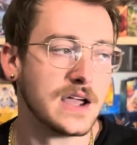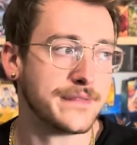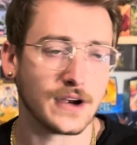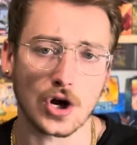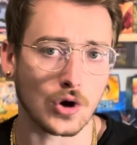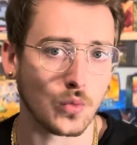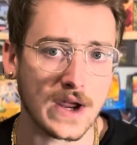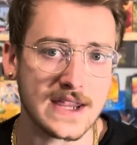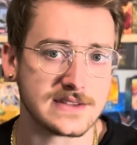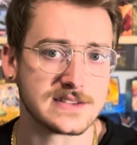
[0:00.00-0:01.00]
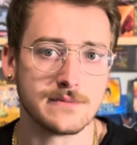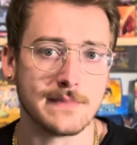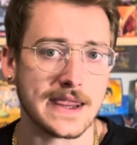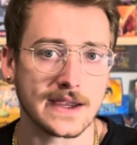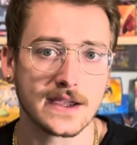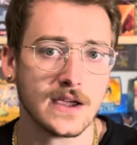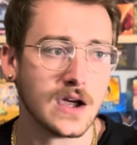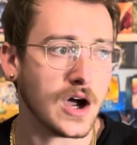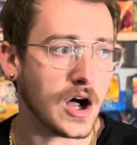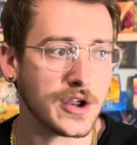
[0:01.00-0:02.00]
There are ways to make
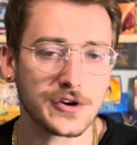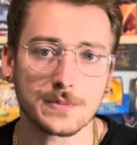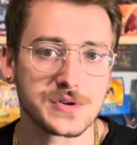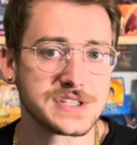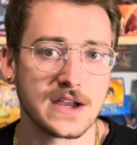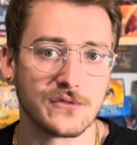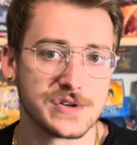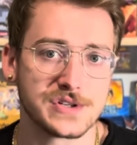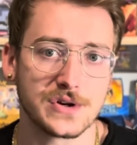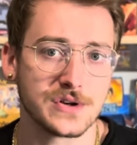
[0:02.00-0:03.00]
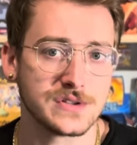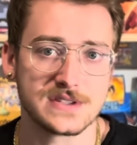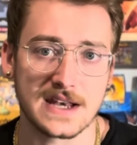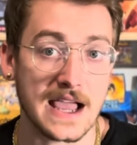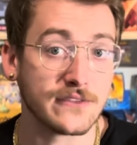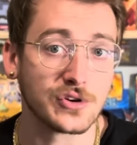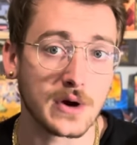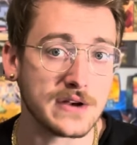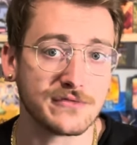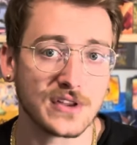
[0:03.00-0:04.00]
100% returns and have
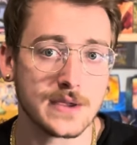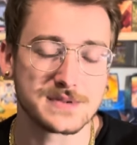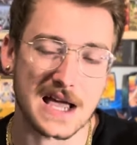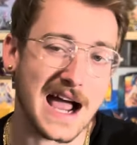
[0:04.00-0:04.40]
great flips.